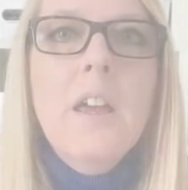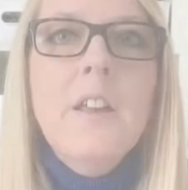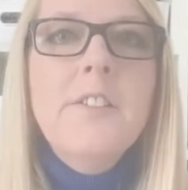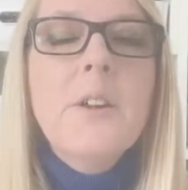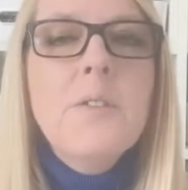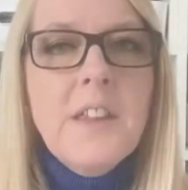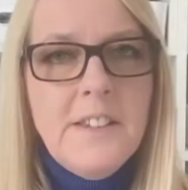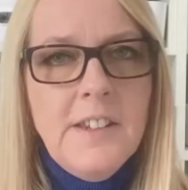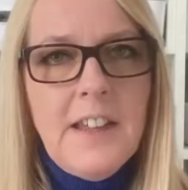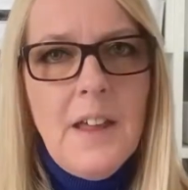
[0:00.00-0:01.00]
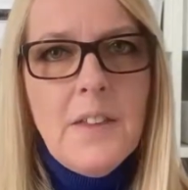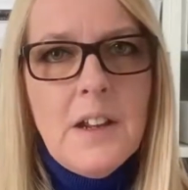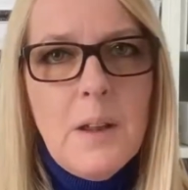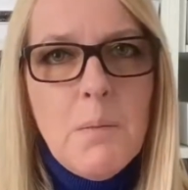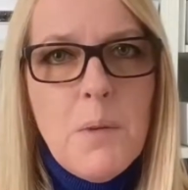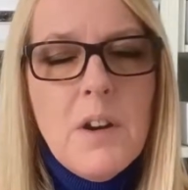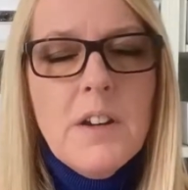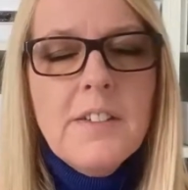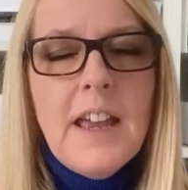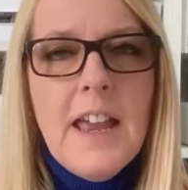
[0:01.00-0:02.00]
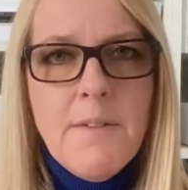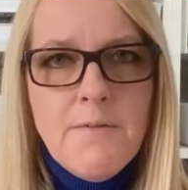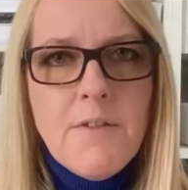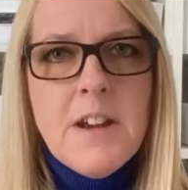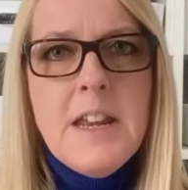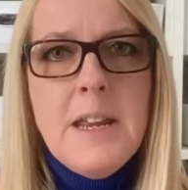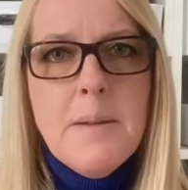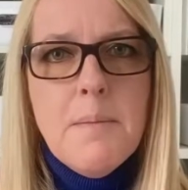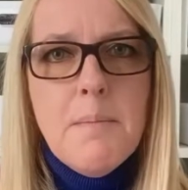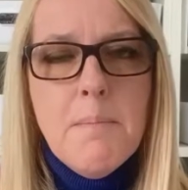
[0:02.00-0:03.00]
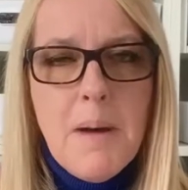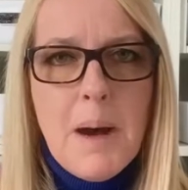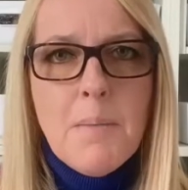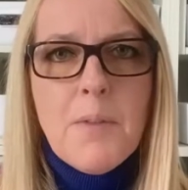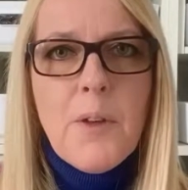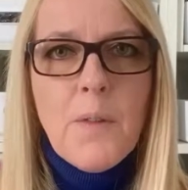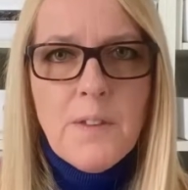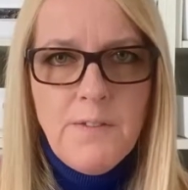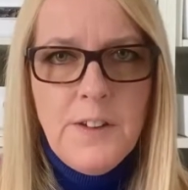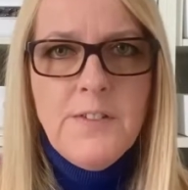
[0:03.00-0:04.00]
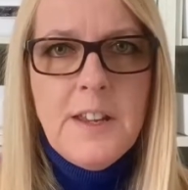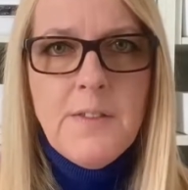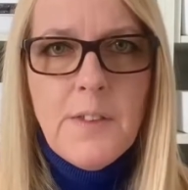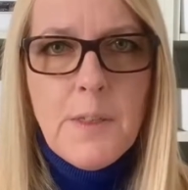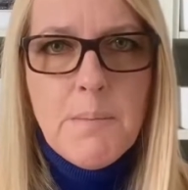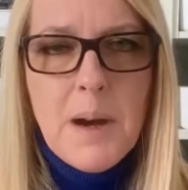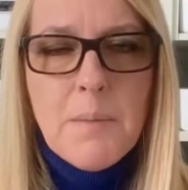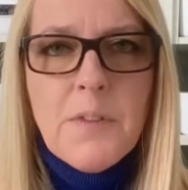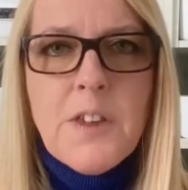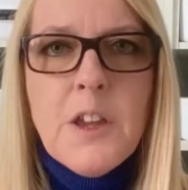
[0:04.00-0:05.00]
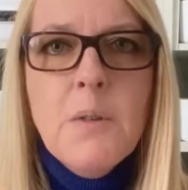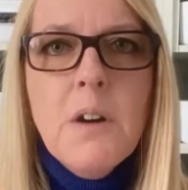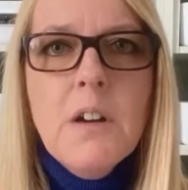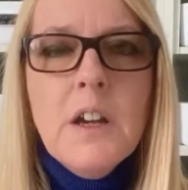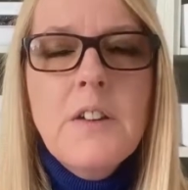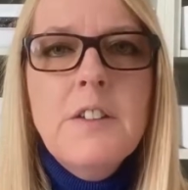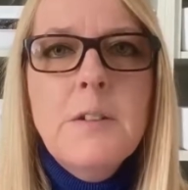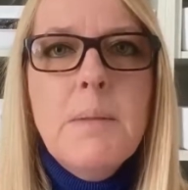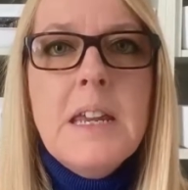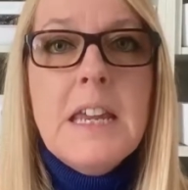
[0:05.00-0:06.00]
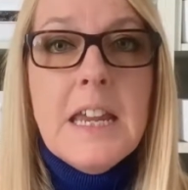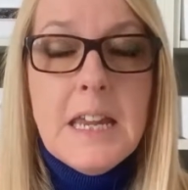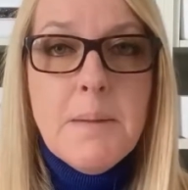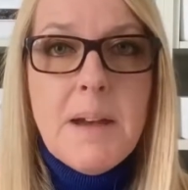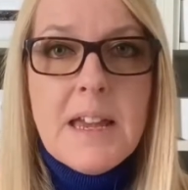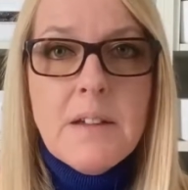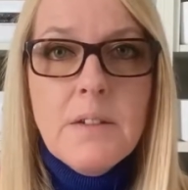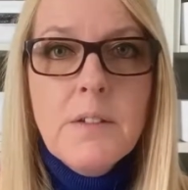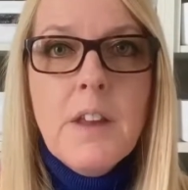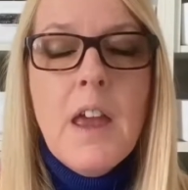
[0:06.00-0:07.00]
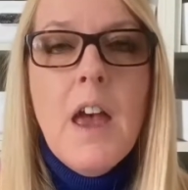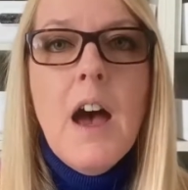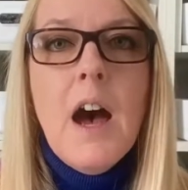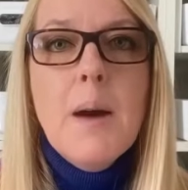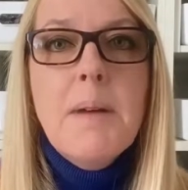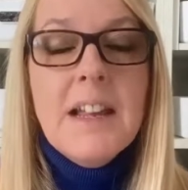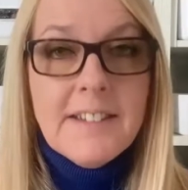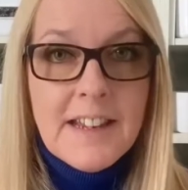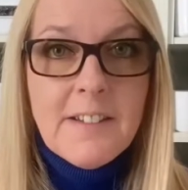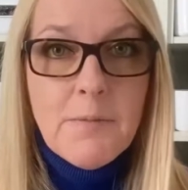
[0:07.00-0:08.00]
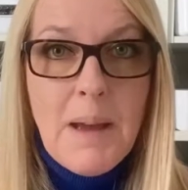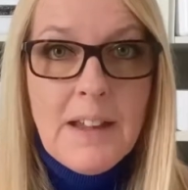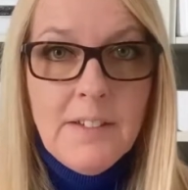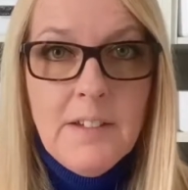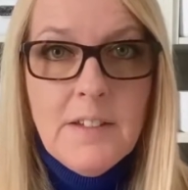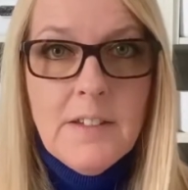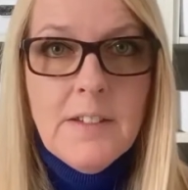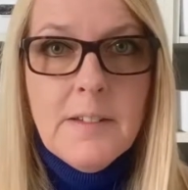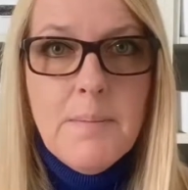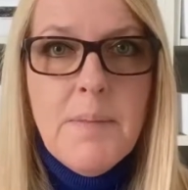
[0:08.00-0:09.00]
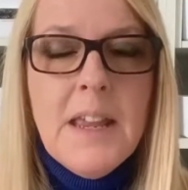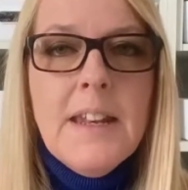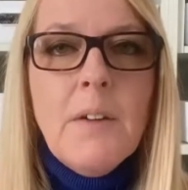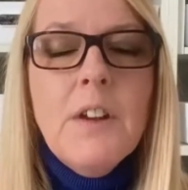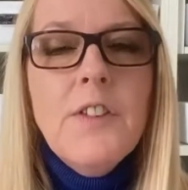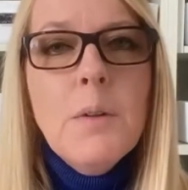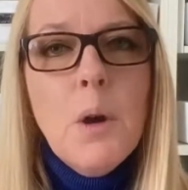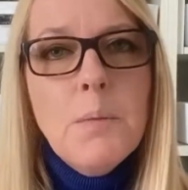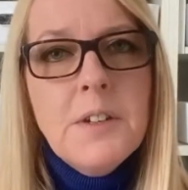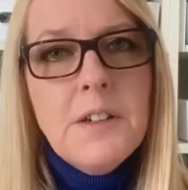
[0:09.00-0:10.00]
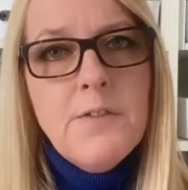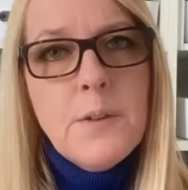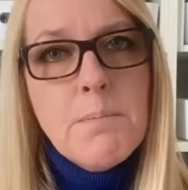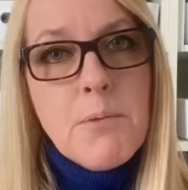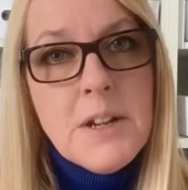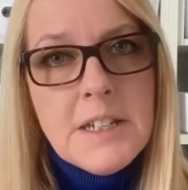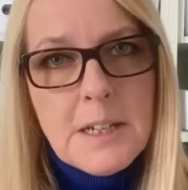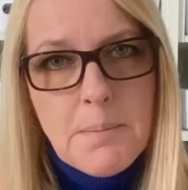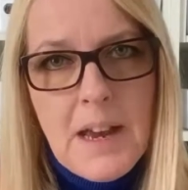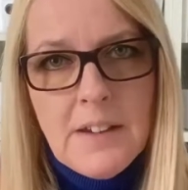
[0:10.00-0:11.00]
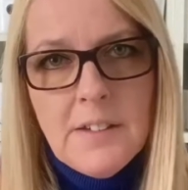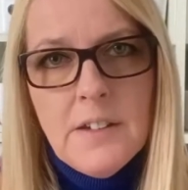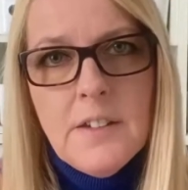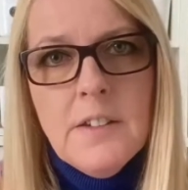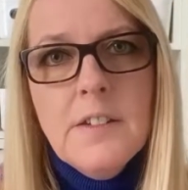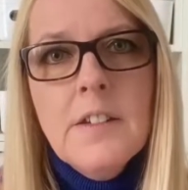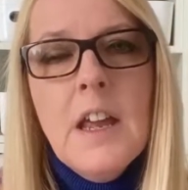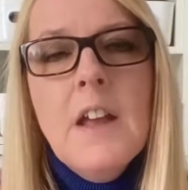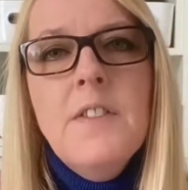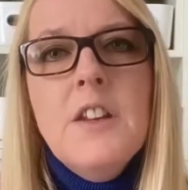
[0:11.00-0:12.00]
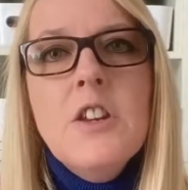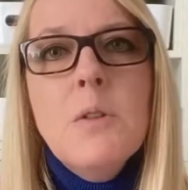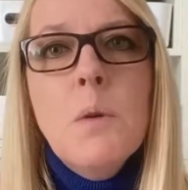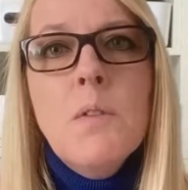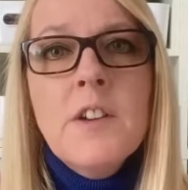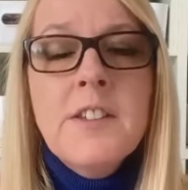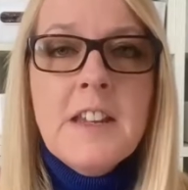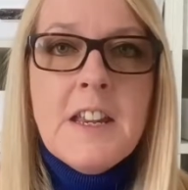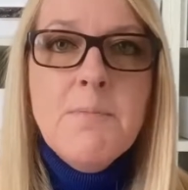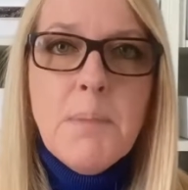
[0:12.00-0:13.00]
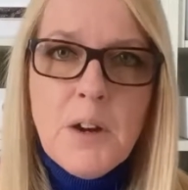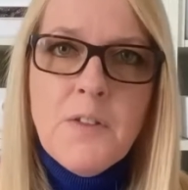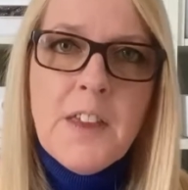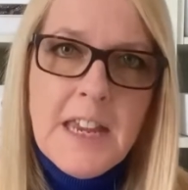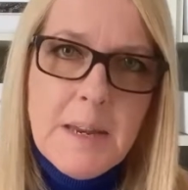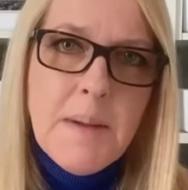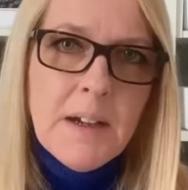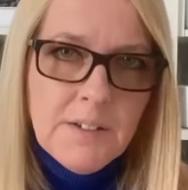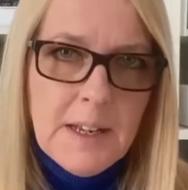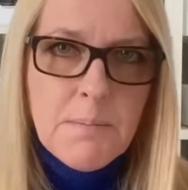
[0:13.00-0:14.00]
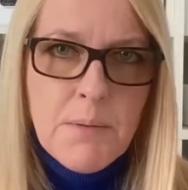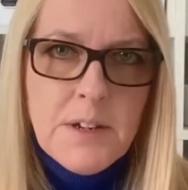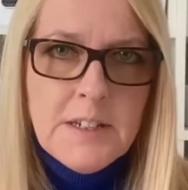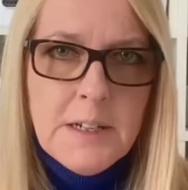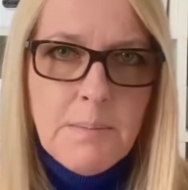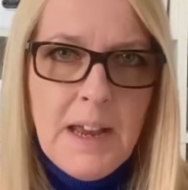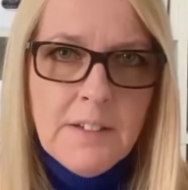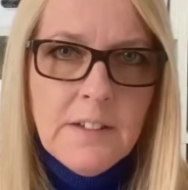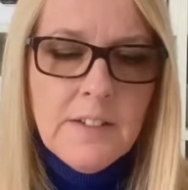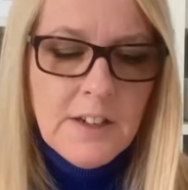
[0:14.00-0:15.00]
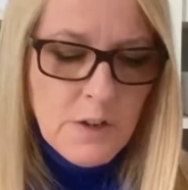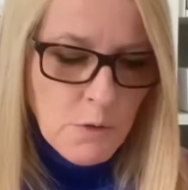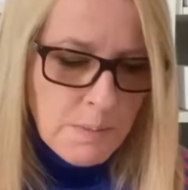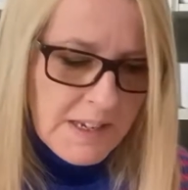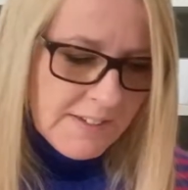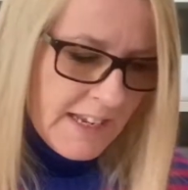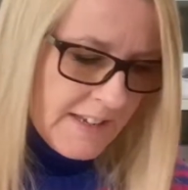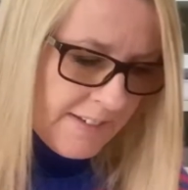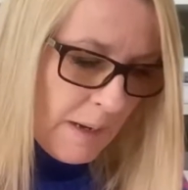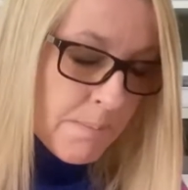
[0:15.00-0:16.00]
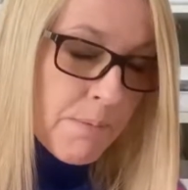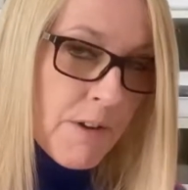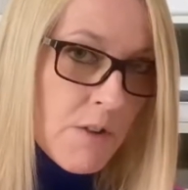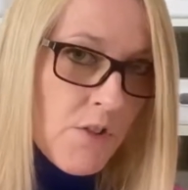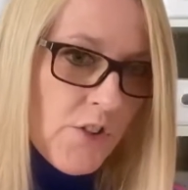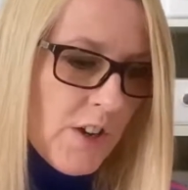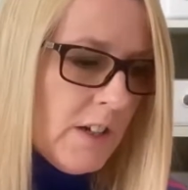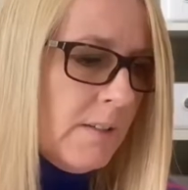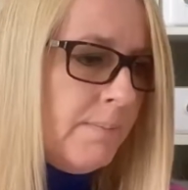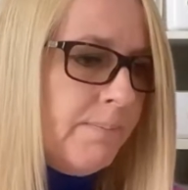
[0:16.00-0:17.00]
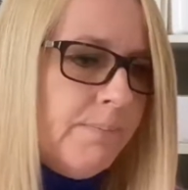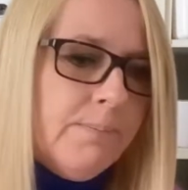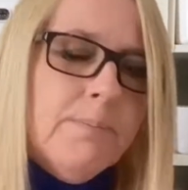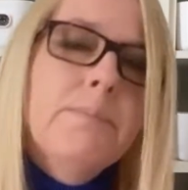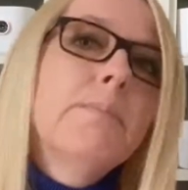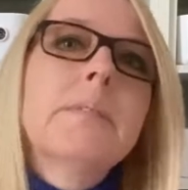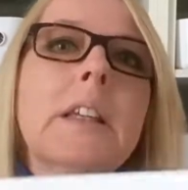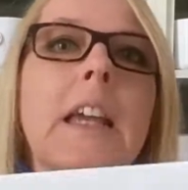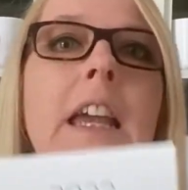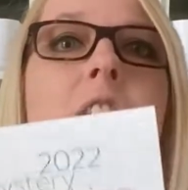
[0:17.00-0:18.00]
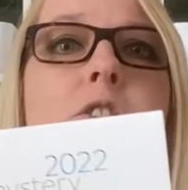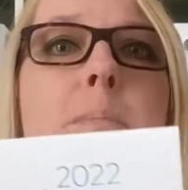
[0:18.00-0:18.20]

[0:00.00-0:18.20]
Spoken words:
So this is how the club works. Every month, on the 15th of the month, you are going to be emailed a set of patterns. Now, if you opted for printed patterns, then you will receive both emailed and printed patterns, and you will be sent a brochure each